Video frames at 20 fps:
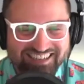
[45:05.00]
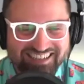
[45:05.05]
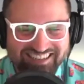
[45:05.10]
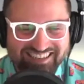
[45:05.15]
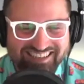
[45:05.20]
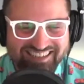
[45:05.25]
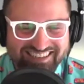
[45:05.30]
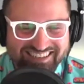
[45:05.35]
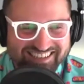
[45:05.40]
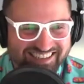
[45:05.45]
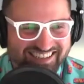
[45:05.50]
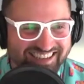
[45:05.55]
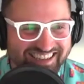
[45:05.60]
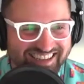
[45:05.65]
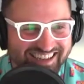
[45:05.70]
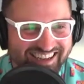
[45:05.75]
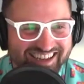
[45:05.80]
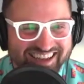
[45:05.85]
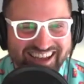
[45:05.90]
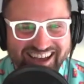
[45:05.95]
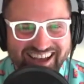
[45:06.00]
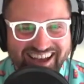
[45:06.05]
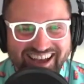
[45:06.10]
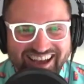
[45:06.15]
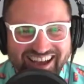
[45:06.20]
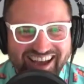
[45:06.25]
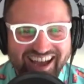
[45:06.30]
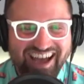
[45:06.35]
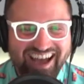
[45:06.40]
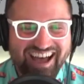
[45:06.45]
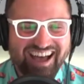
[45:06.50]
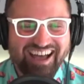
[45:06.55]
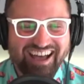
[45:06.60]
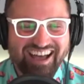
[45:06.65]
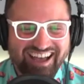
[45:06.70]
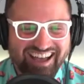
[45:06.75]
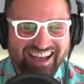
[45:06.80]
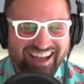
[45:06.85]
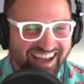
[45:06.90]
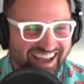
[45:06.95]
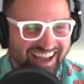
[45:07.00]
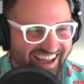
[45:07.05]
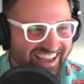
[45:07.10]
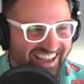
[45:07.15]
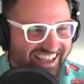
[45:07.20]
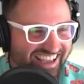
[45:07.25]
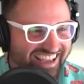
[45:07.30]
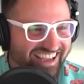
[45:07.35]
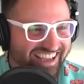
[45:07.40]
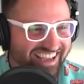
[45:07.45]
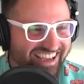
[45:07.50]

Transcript: a double knotter, so they don't have to deal with it the rest of the day.